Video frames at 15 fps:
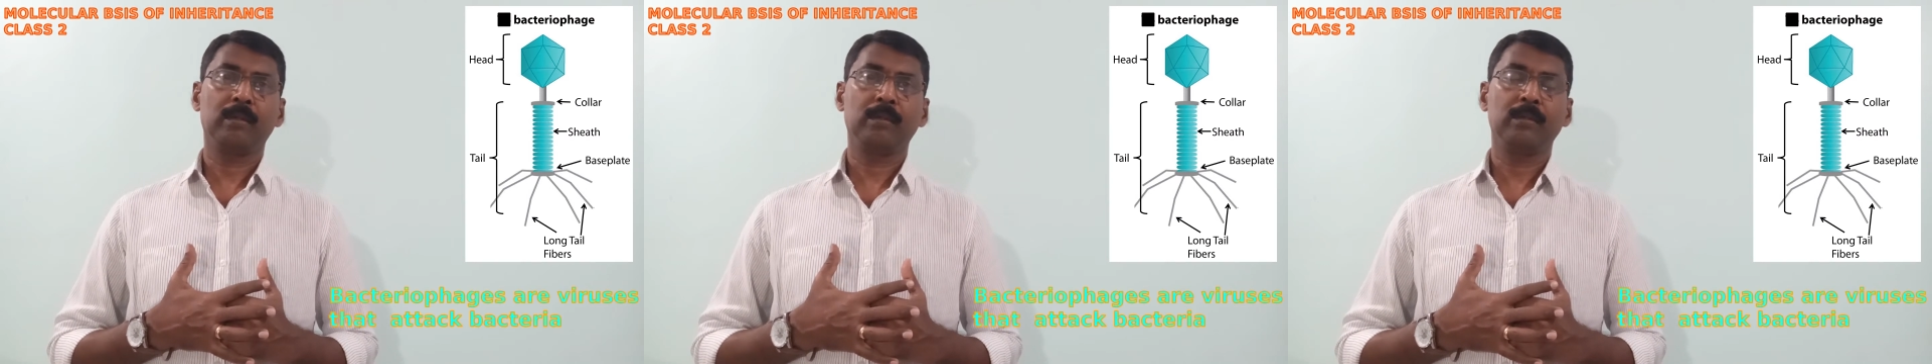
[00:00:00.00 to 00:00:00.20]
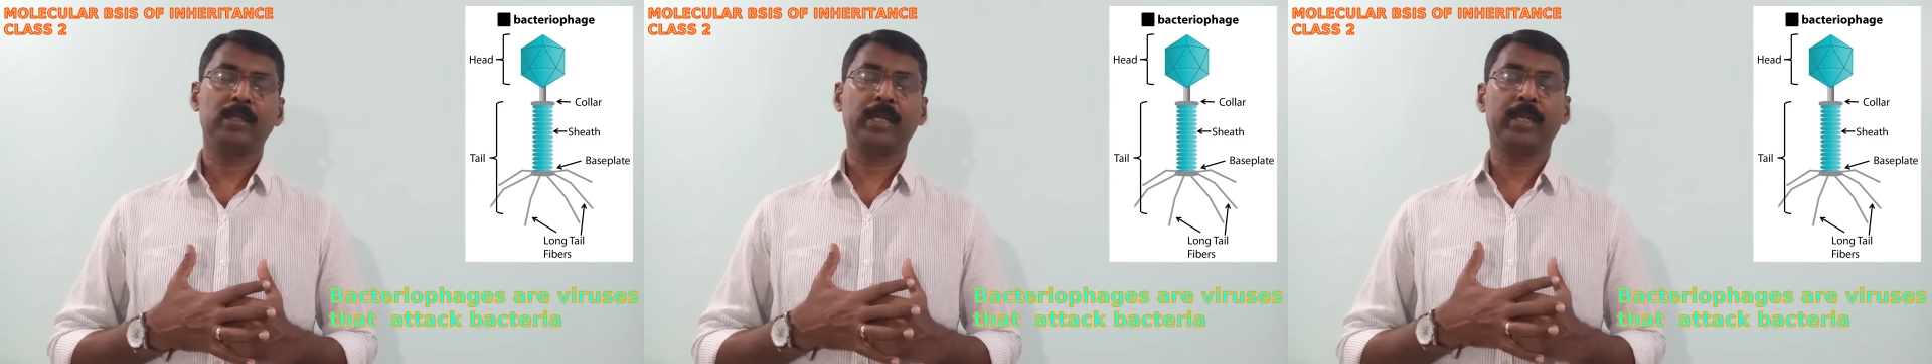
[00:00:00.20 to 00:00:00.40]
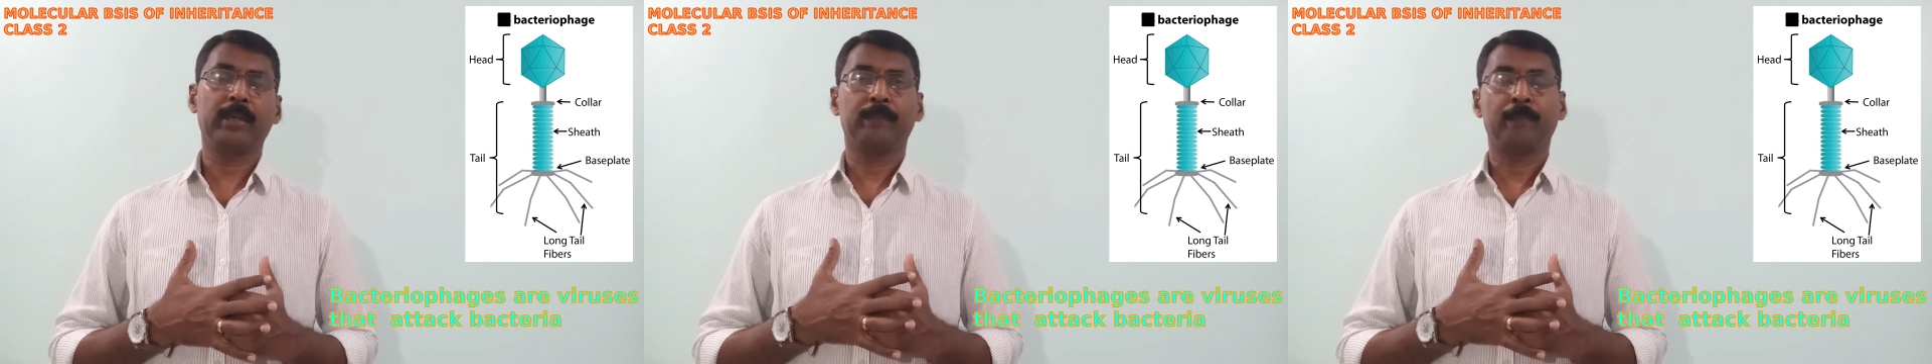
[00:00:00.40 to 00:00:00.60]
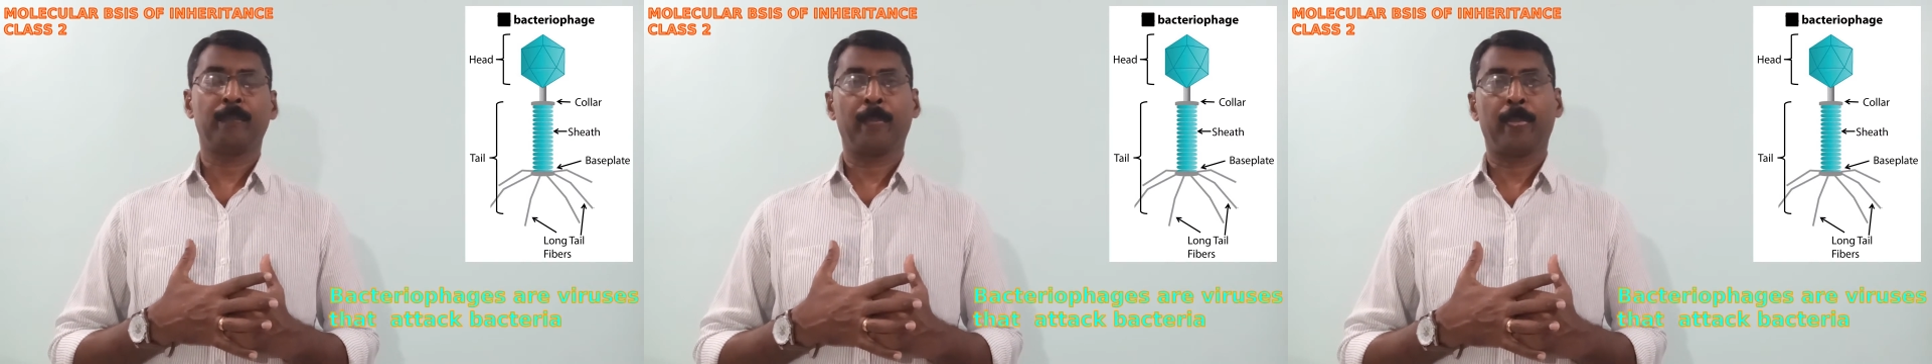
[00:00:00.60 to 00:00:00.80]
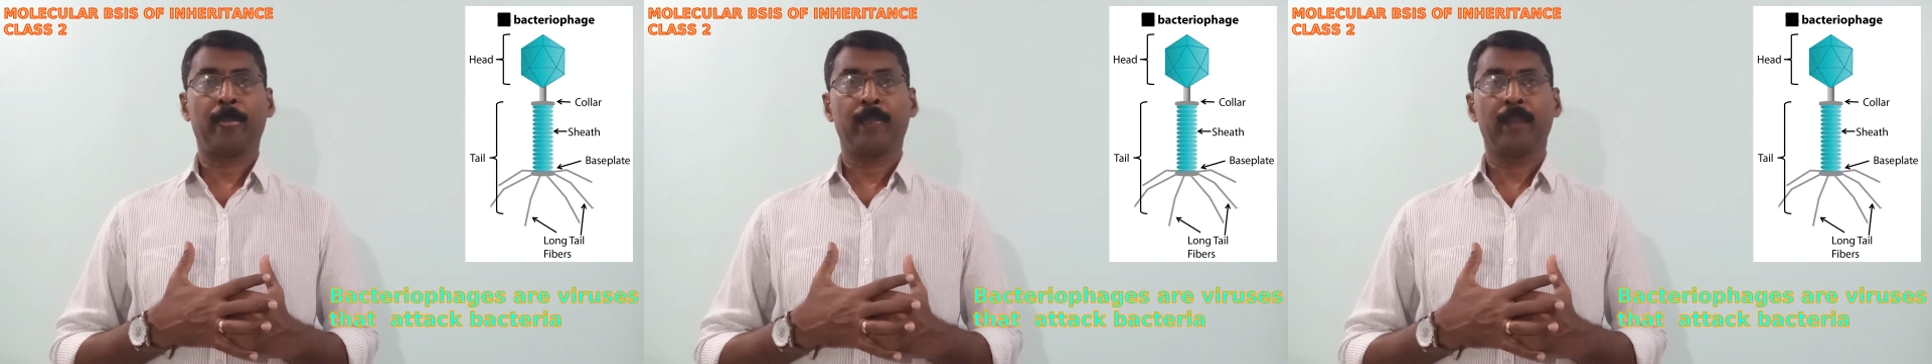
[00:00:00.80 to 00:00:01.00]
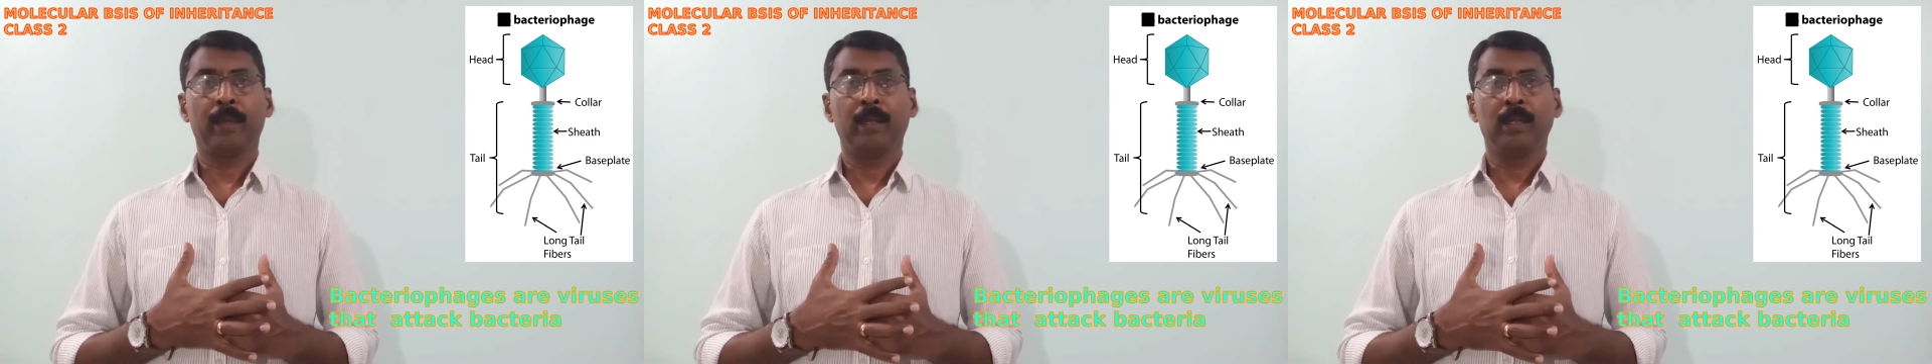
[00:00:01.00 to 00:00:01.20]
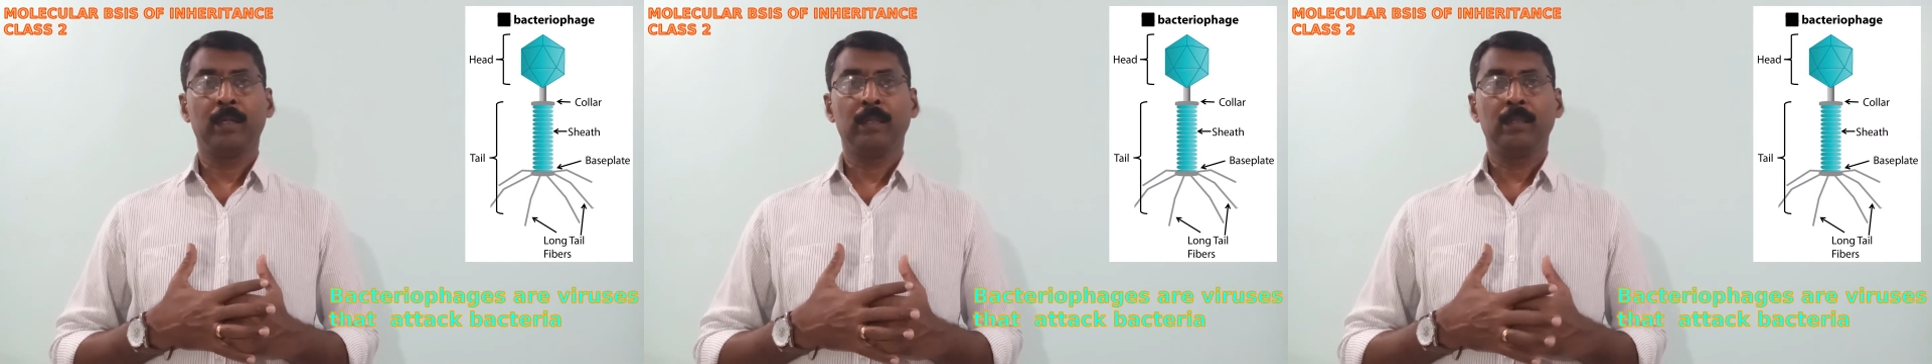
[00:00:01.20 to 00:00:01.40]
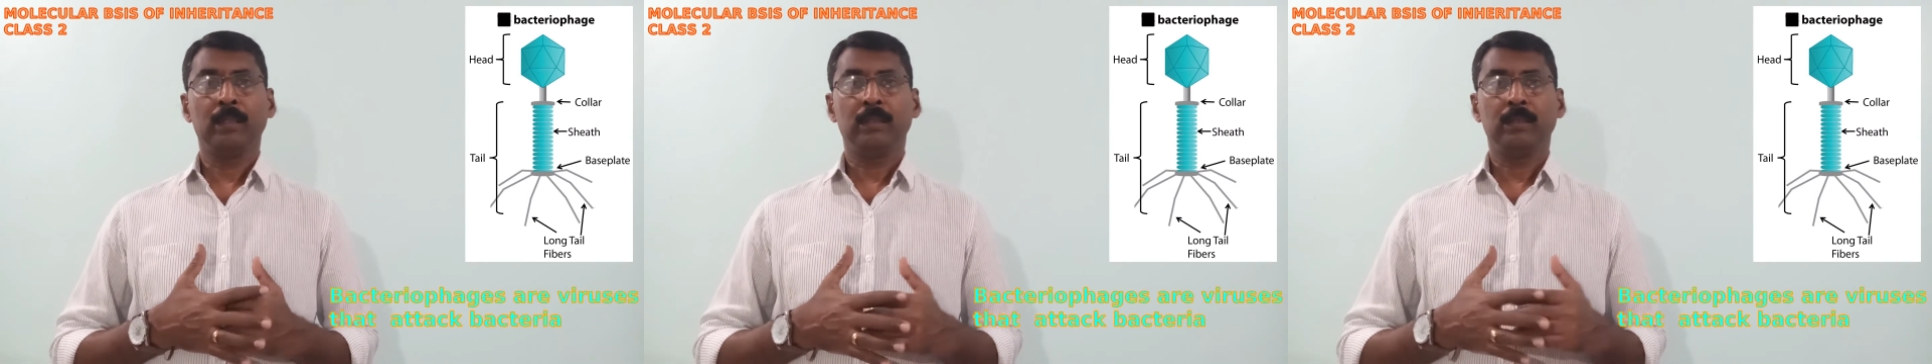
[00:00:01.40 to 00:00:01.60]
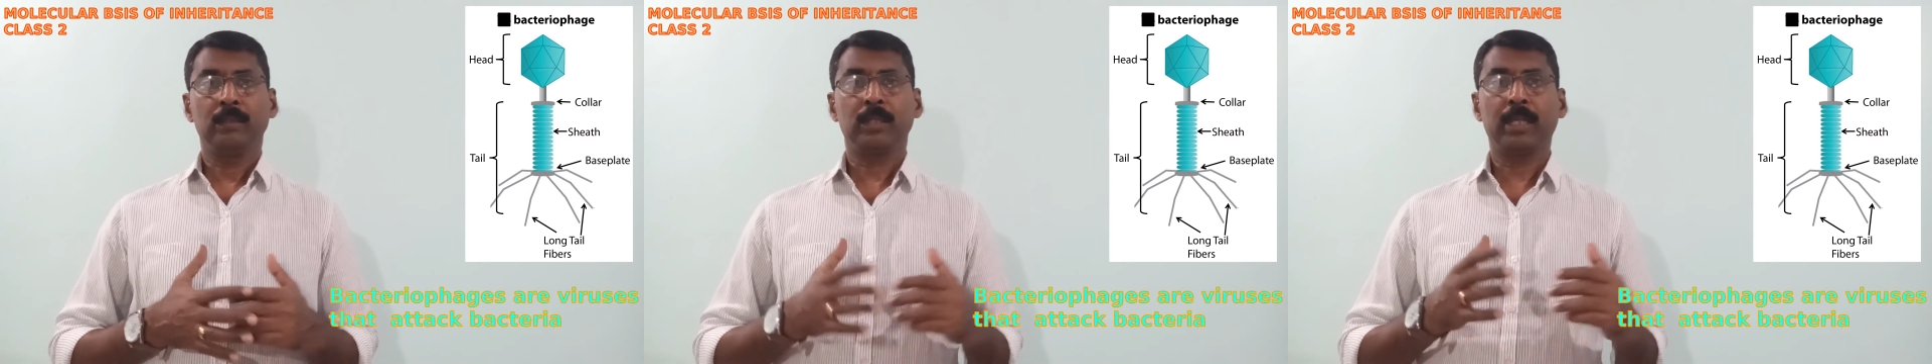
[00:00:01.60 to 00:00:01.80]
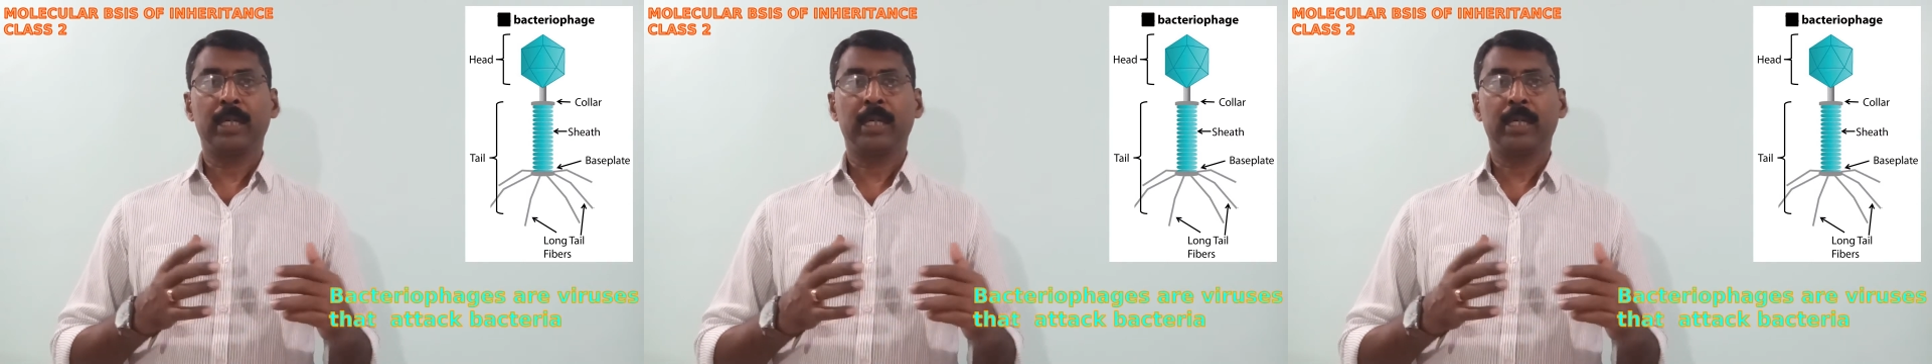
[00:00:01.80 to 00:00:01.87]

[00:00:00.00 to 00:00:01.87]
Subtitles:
Okay. So